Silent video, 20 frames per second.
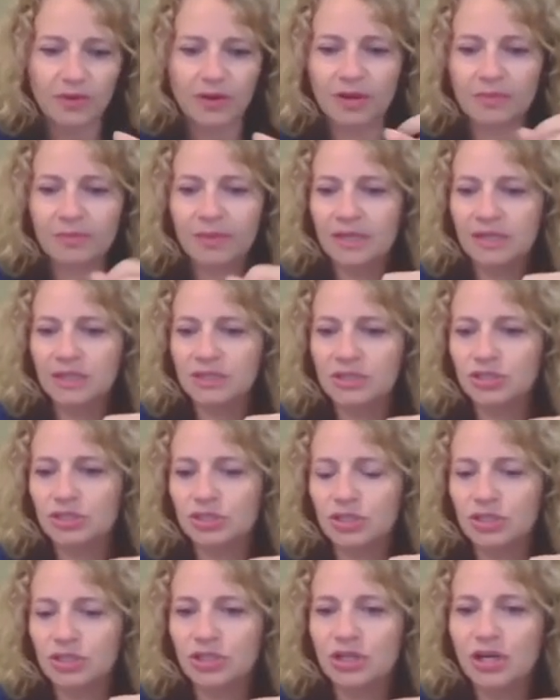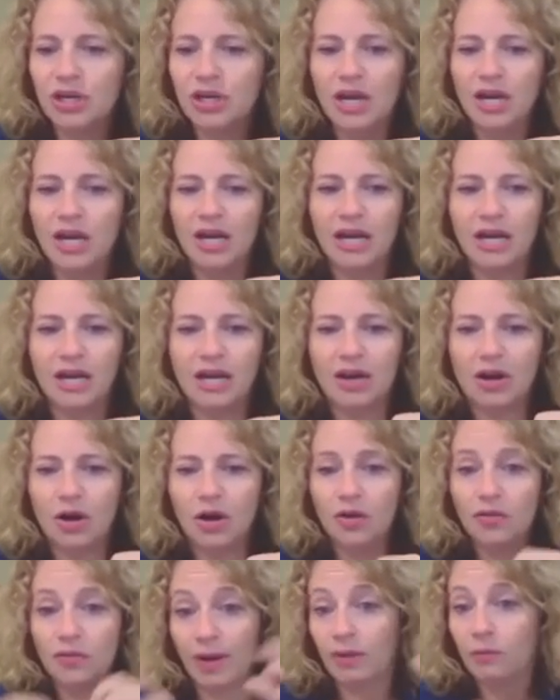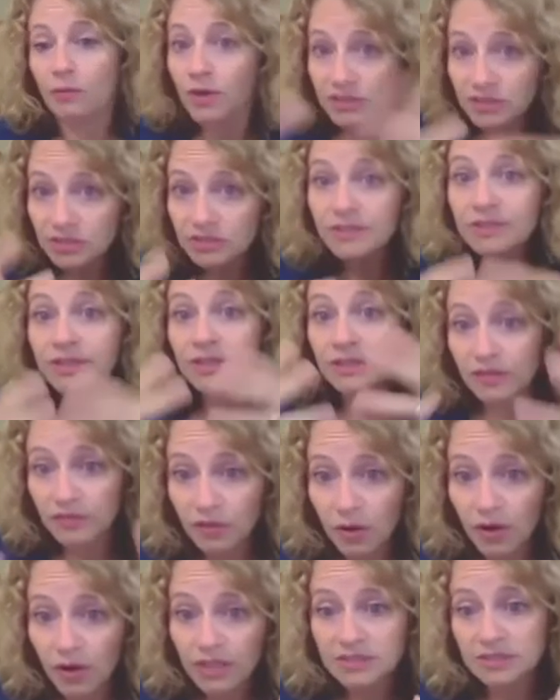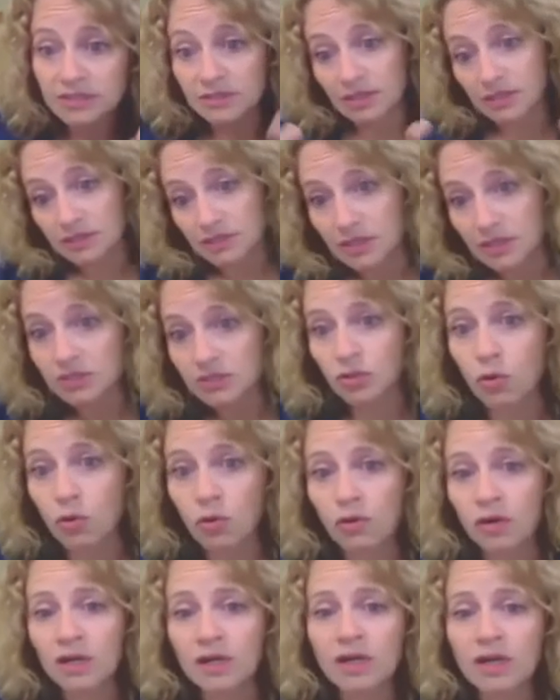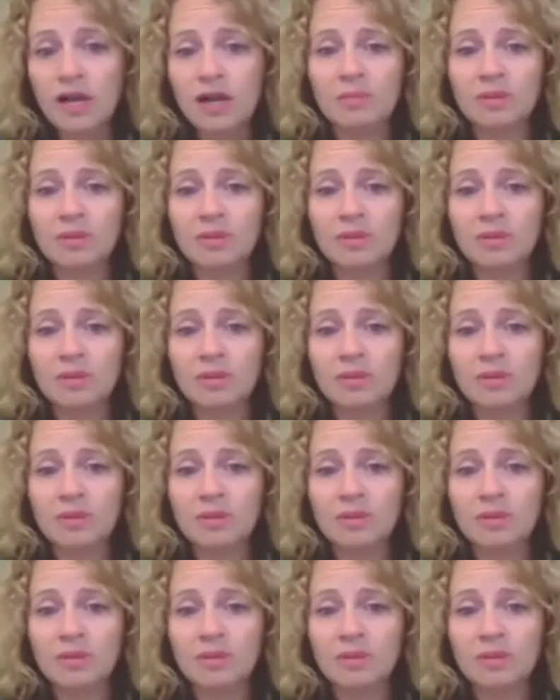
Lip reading: They're making sure all the right words are in it, of course, that's the core,